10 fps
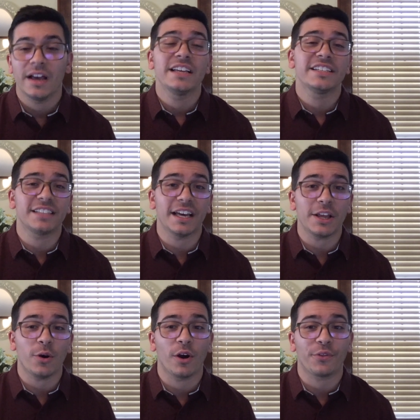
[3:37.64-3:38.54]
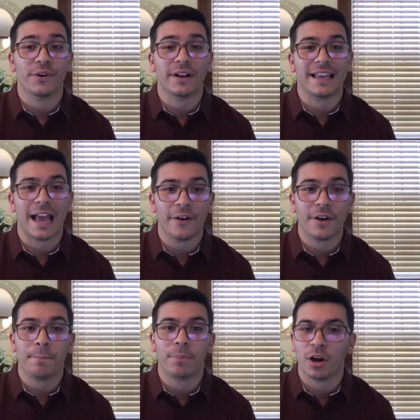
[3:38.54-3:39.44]
Study author
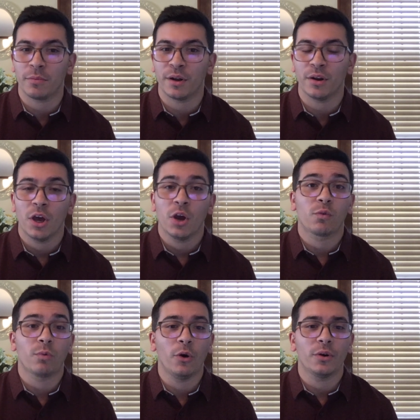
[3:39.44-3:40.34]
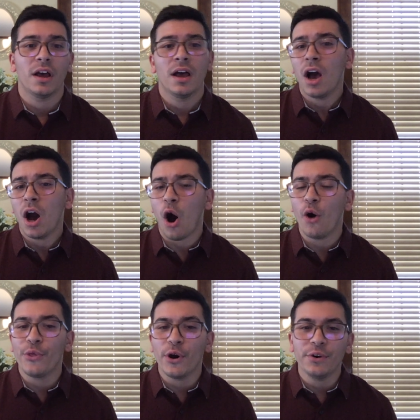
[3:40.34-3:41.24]
Gary Berman wrote,
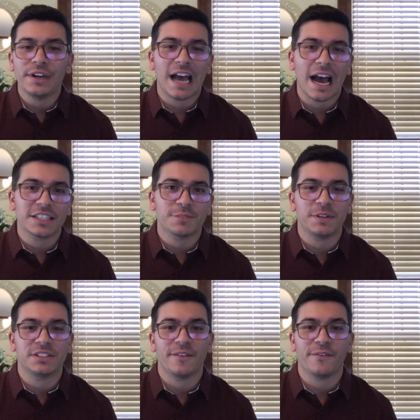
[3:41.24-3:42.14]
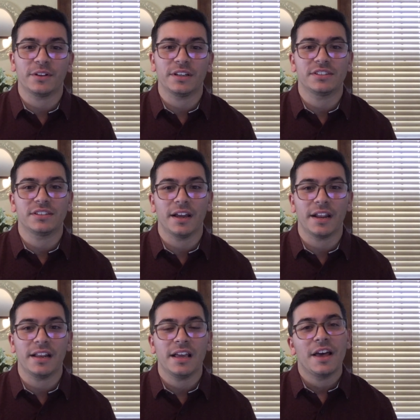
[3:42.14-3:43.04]
"Although not specifically
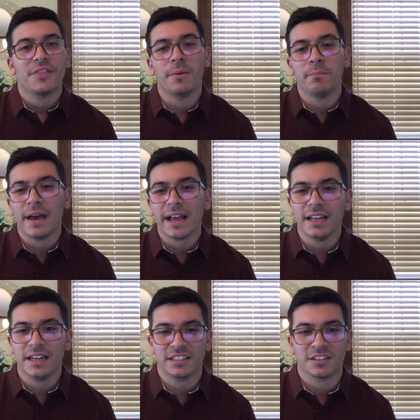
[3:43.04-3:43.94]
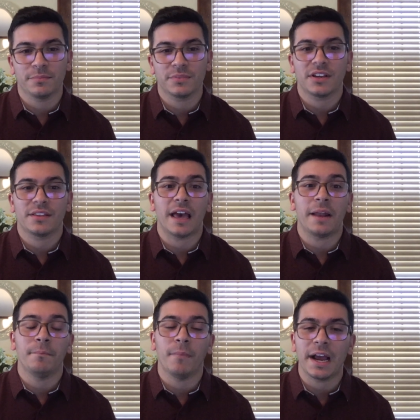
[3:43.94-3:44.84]
studied, the mechanisms
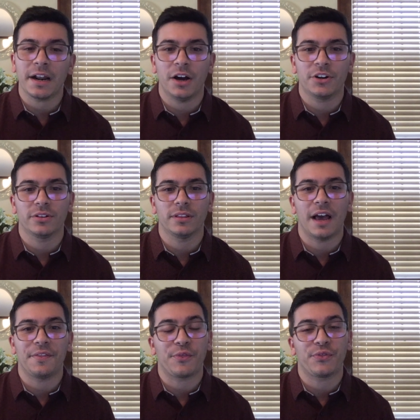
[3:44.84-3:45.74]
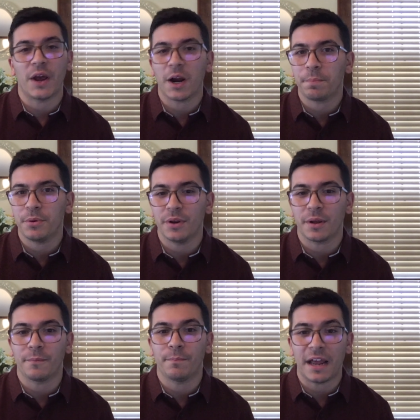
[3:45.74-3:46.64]
that might underlie the
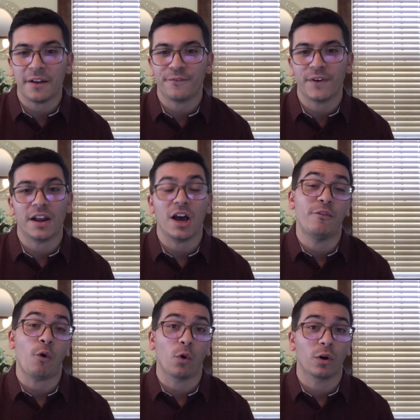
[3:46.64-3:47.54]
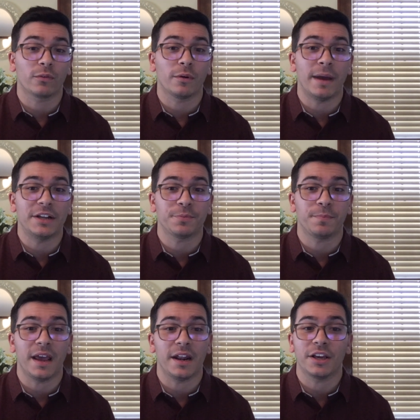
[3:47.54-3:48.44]
therapeutic benefit of oral
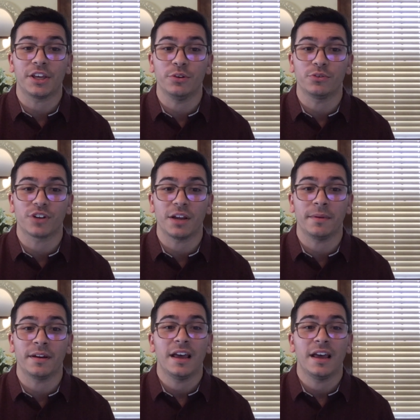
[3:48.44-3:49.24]
rimegepant acute treatment